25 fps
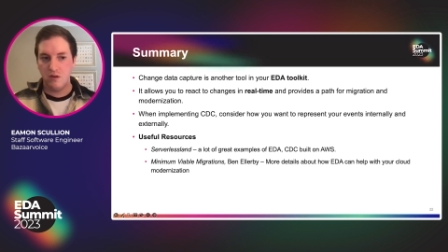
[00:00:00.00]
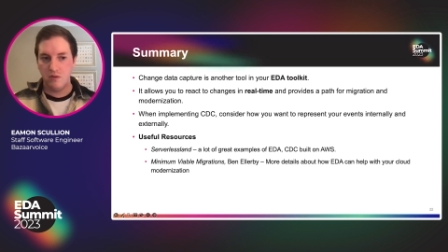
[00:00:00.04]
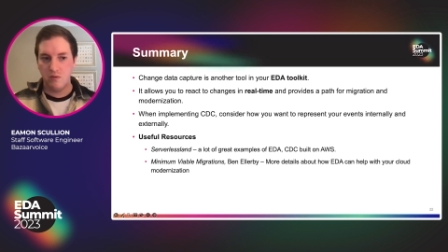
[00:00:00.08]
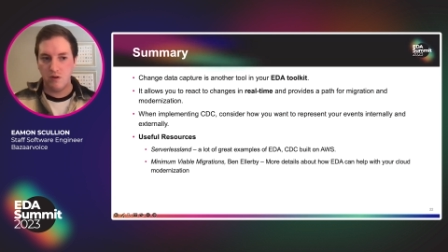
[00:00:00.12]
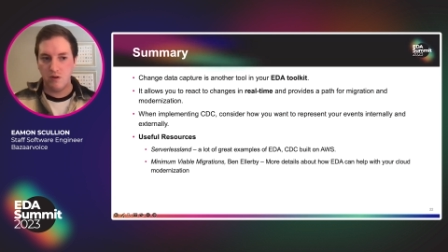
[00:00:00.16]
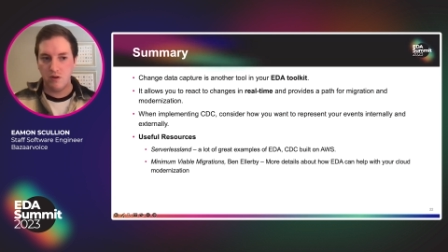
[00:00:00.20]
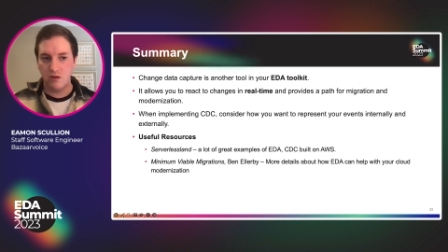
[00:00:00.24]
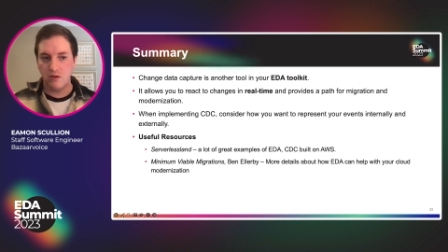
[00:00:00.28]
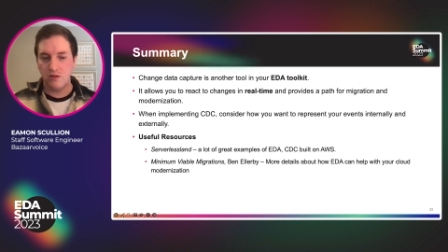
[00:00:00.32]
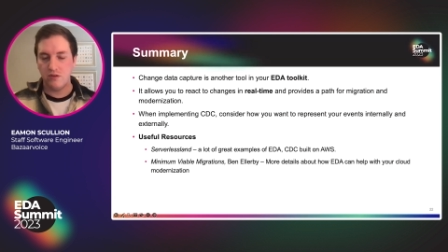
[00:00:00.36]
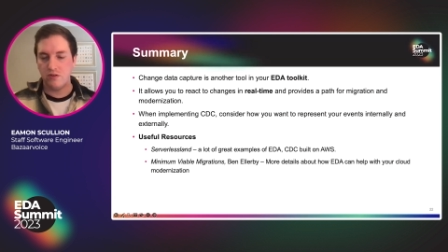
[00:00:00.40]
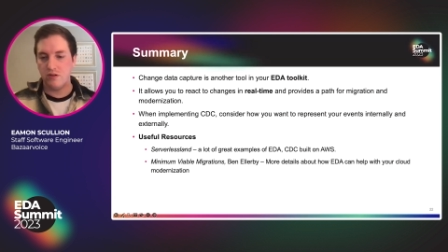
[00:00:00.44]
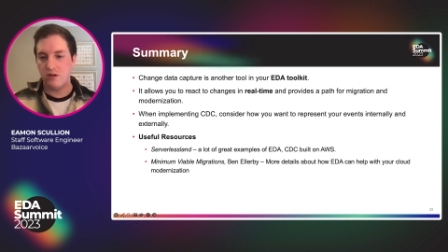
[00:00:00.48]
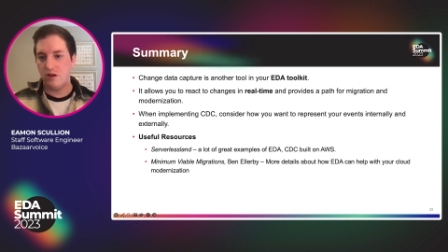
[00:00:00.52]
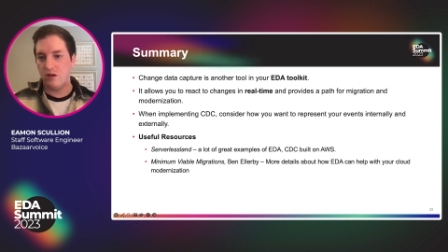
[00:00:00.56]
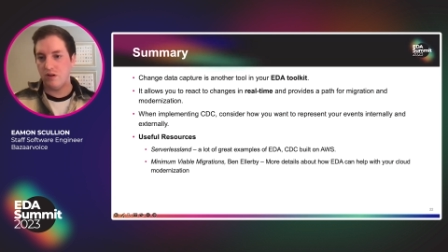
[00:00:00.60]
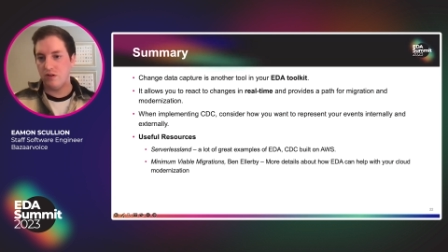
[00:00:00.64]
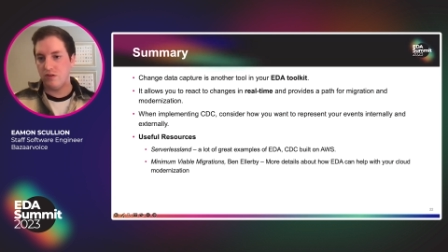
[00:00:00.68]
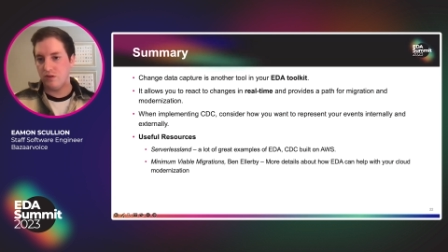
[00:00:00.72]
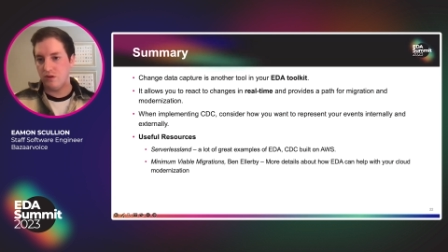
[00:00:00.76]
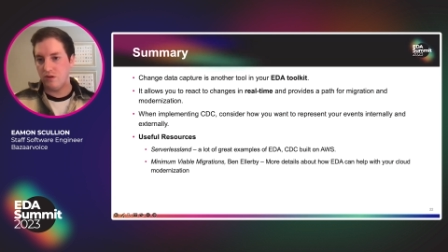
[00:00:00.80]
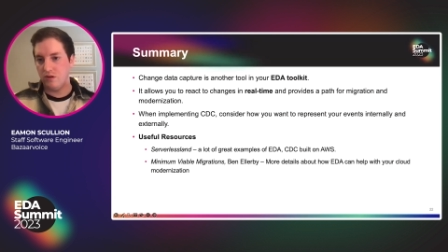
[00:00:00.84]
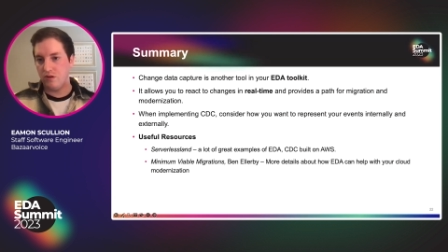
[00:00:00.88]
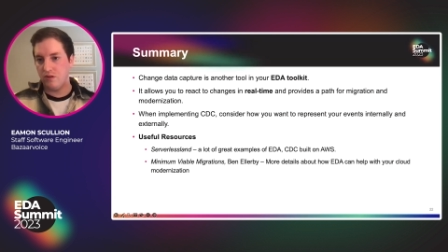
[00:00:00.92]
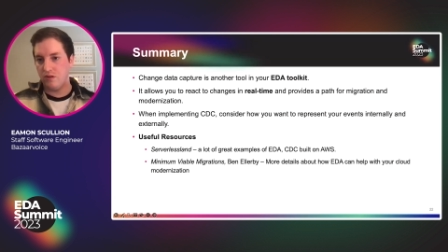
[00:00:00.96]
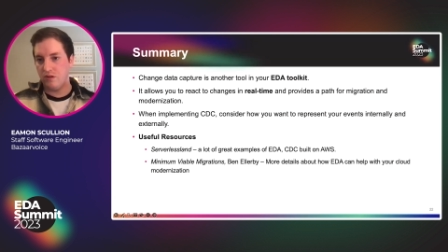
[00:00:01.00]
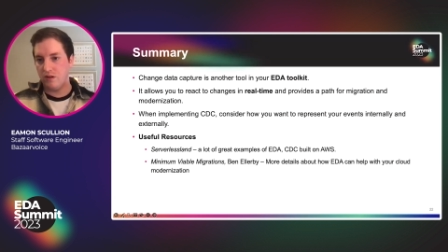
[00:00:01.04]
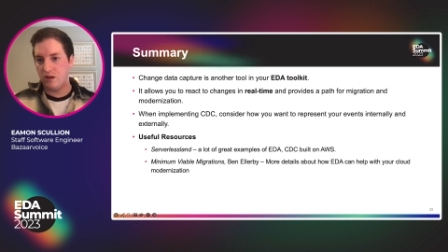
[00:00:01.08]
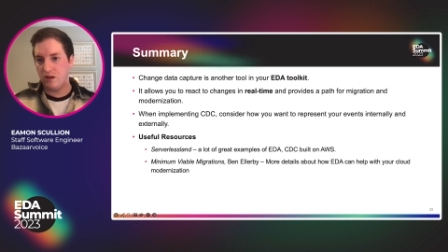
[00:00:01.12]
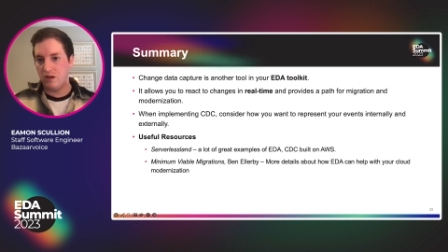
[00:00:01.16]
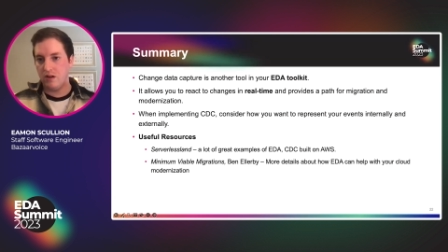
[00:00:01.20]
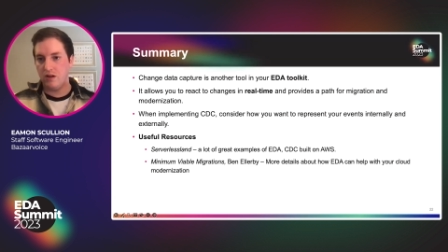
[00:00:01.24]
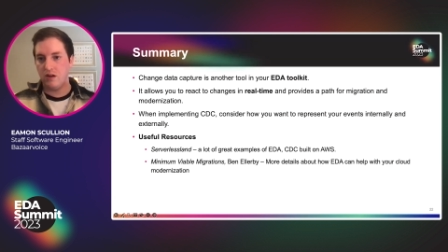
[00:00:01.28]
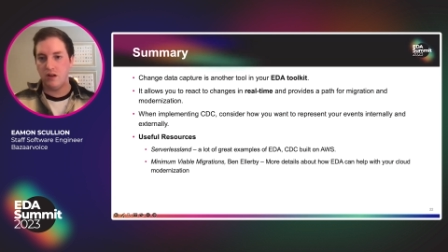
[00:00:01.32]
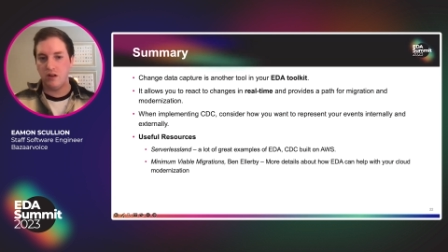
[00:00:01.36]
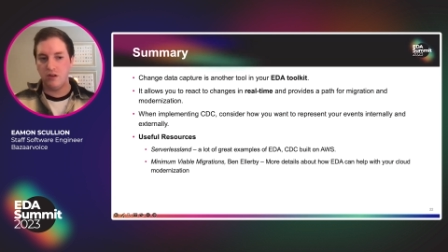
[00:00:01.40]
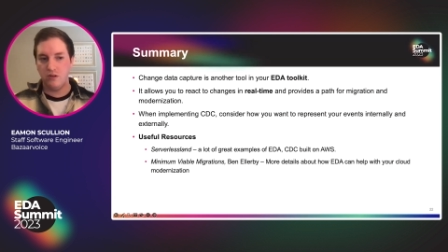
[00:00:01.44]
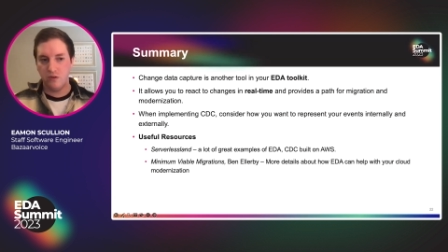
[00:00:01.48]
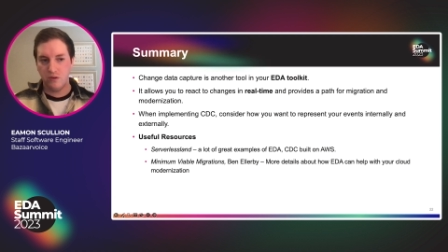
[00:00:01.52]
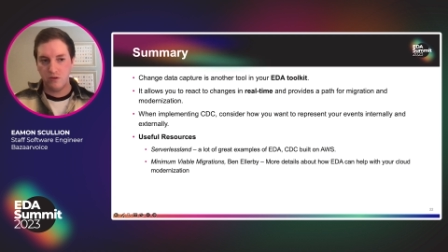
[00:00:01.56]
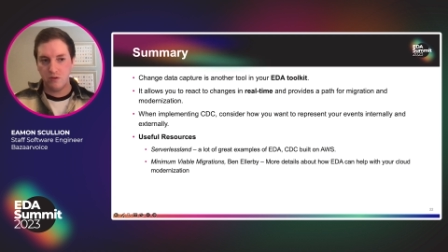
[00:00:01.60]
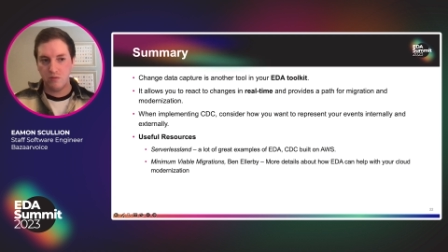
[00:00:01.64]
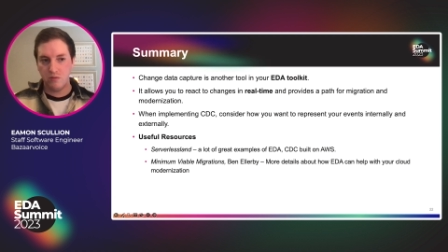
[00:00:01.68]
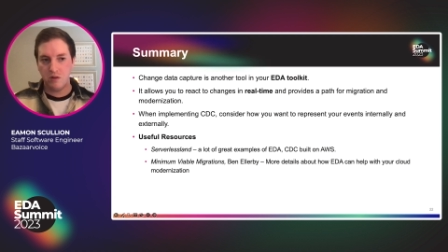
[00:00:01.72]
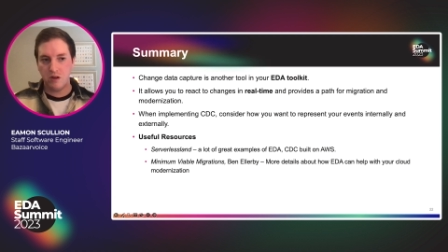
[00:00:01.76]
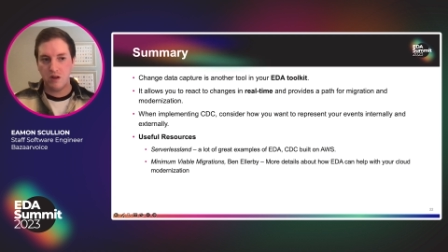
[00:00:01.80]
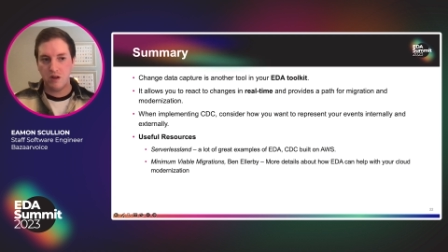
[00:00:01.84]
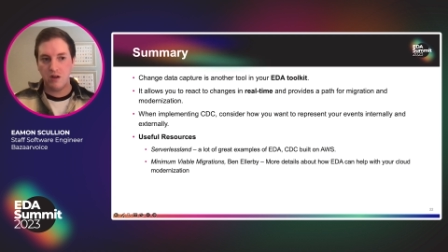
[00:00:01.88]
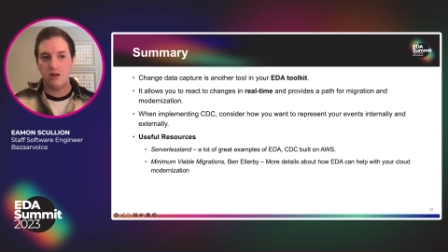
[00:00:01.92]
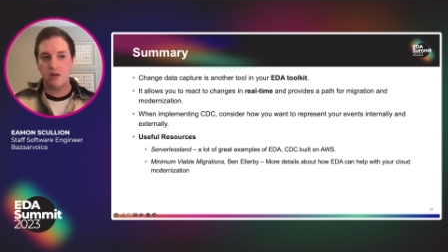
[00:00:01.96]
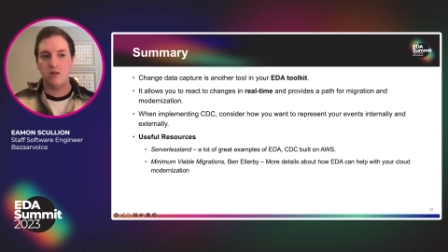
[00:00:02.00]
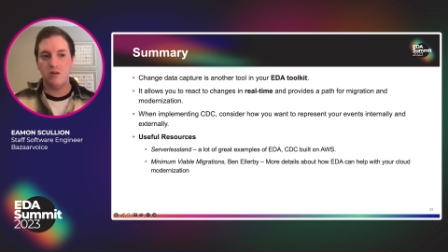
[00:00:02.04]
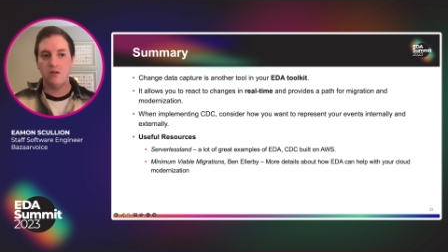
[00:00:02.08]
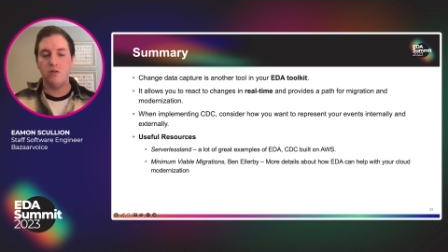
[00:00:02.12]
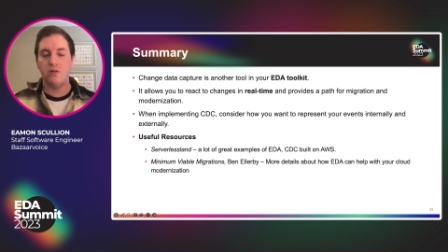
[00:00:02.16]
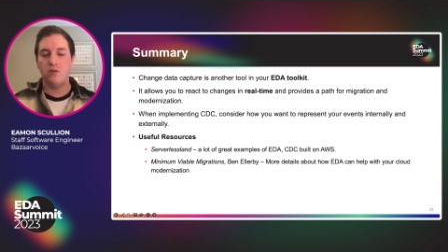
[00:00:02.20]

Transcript: what you share internally in your domain